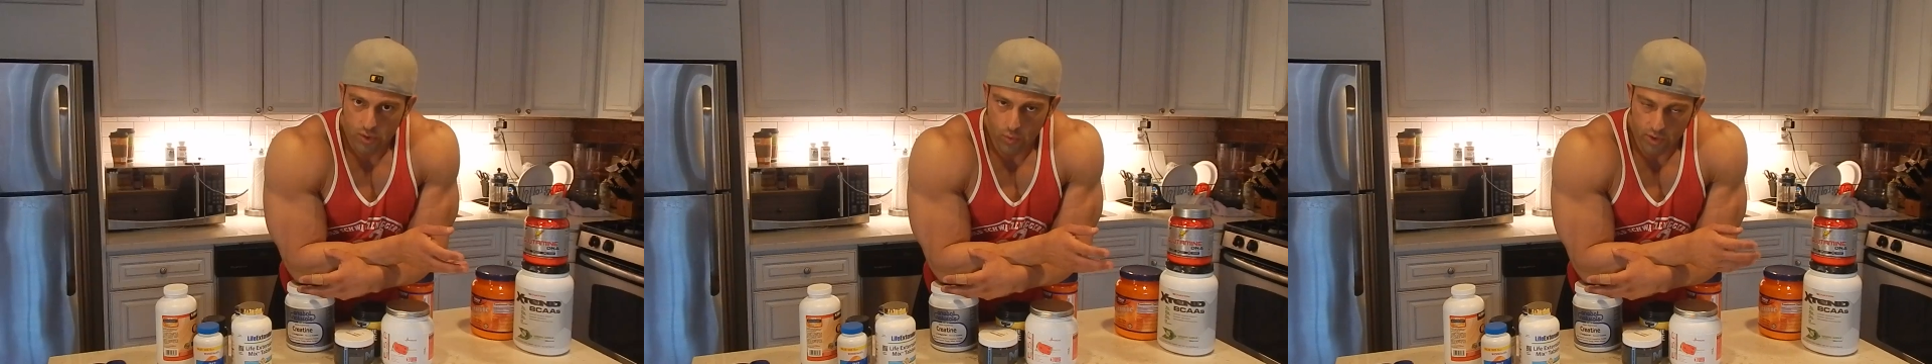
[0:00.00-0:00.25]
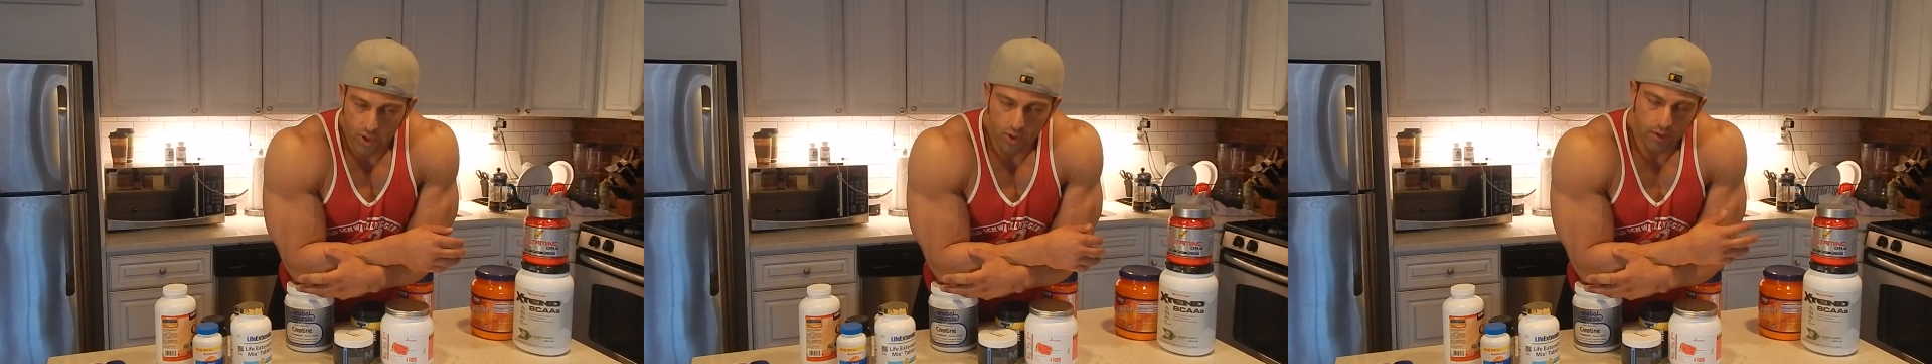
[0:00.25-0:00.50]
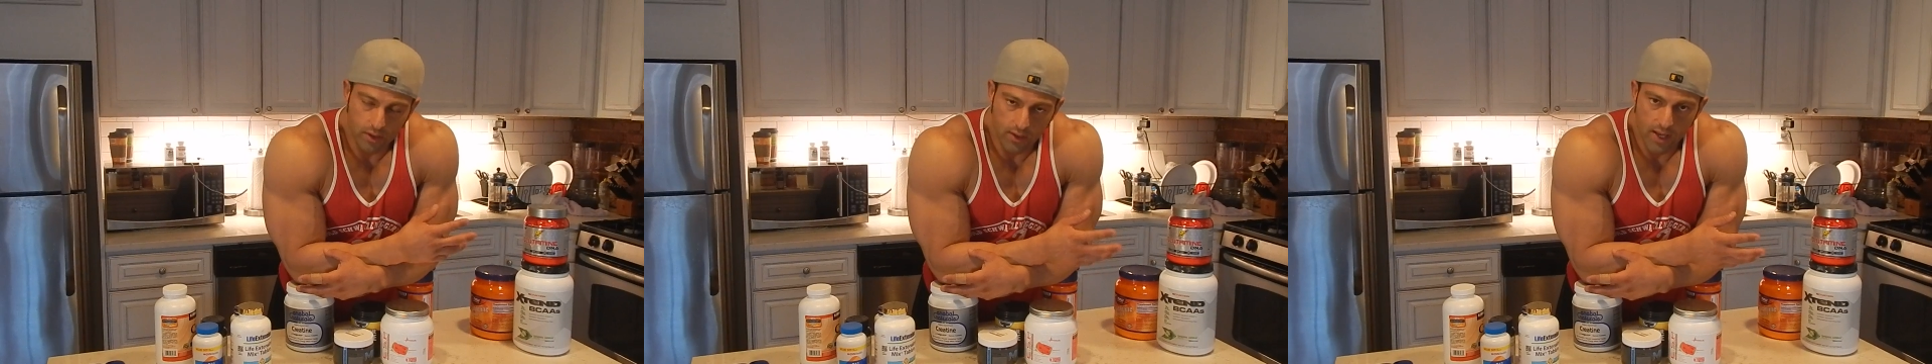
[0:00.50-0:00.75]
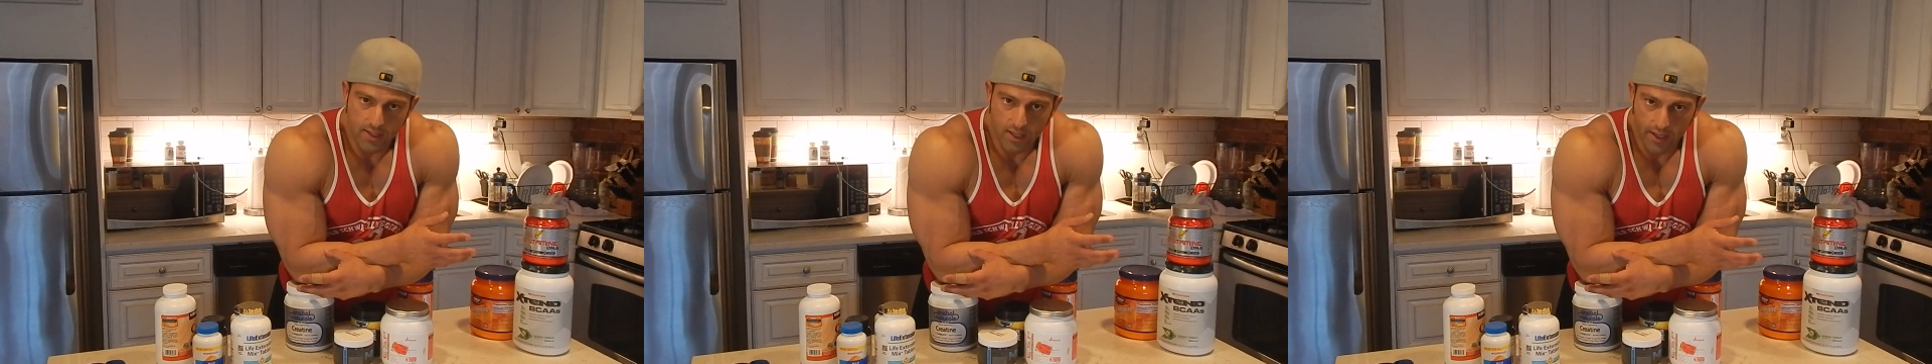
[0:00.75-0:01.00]
which are a little
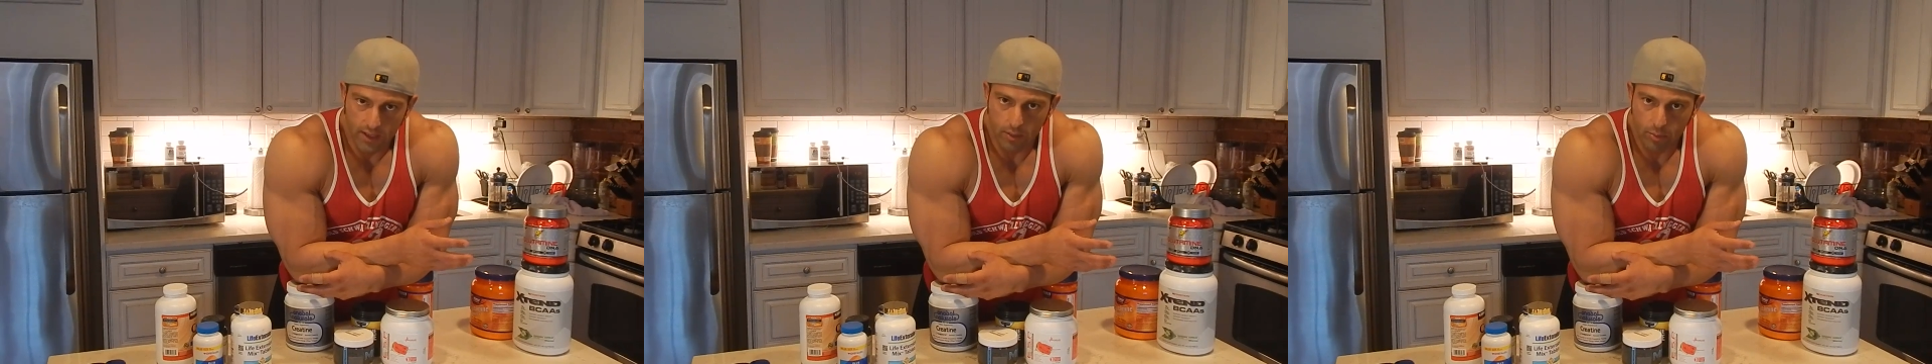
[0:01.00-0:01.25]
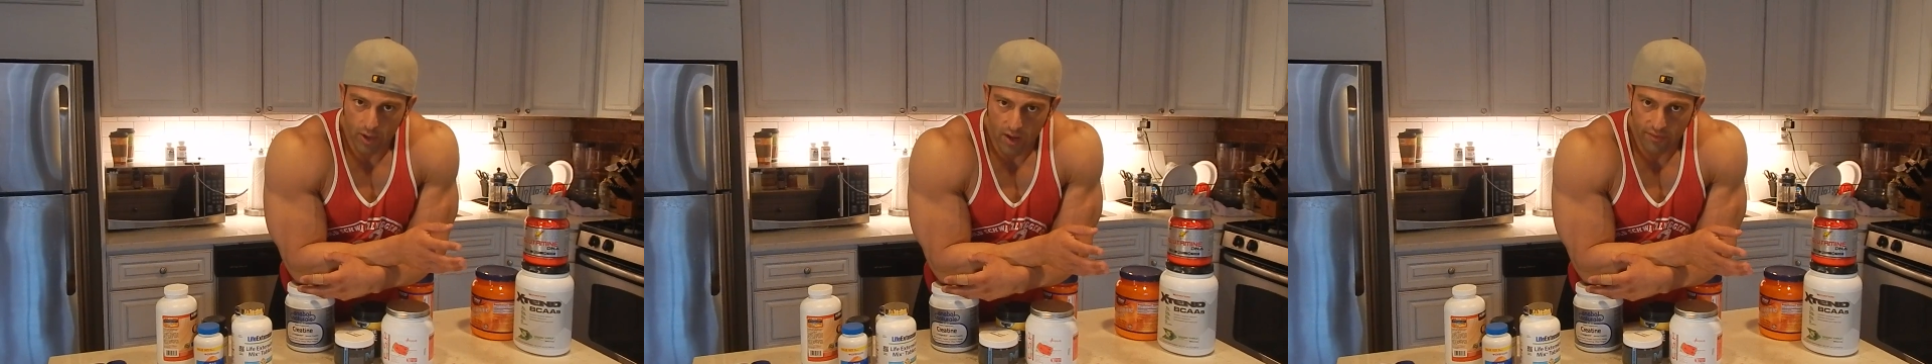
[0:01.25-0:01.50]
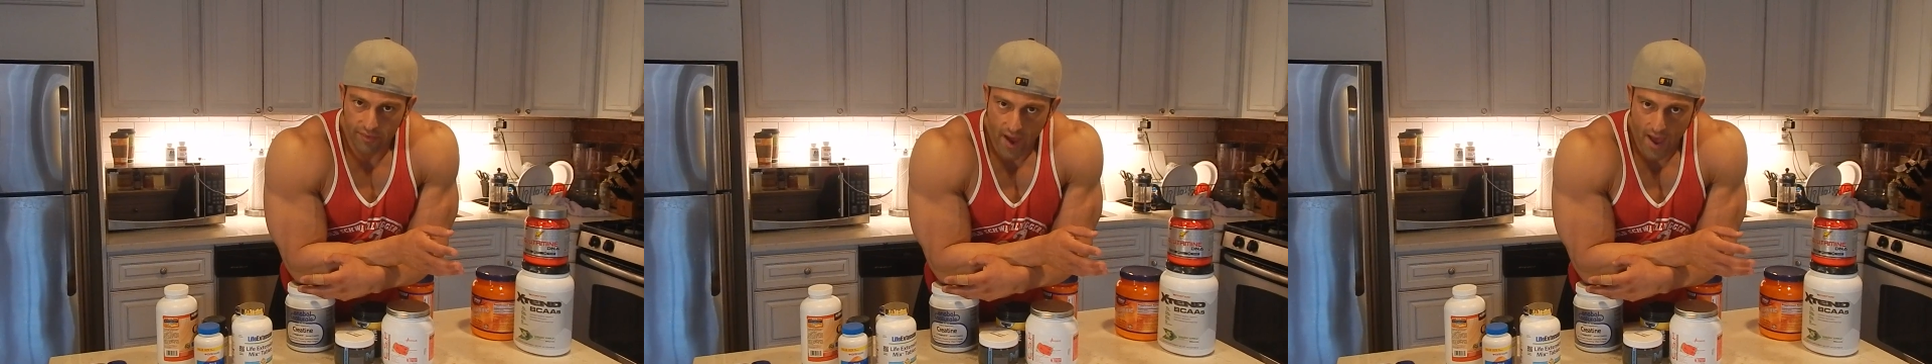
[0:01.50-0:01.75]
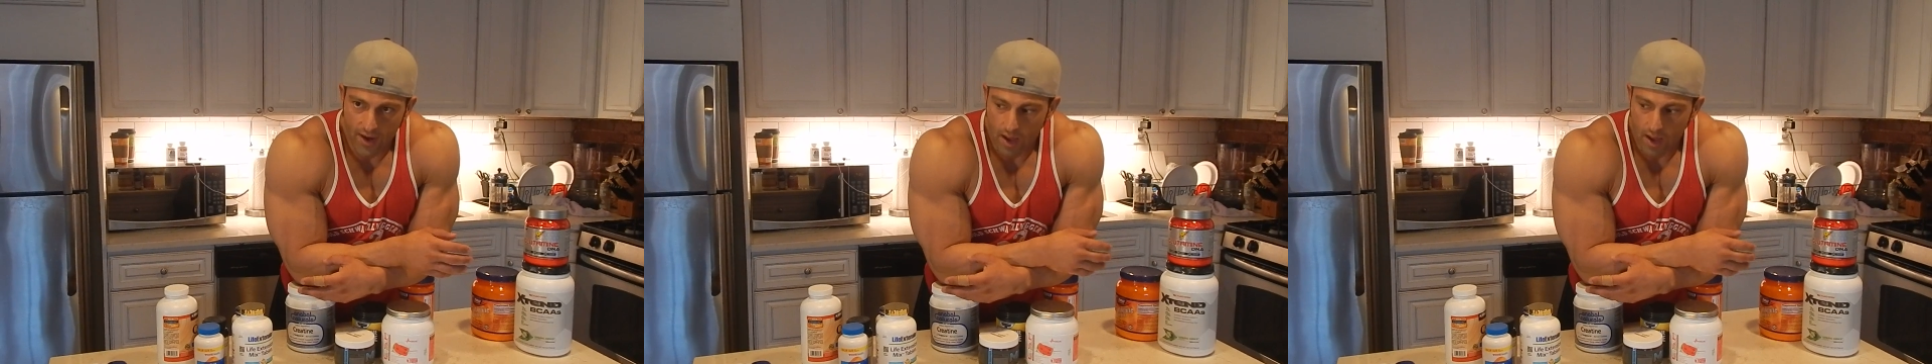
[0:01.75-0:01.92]
less likely to put on fat.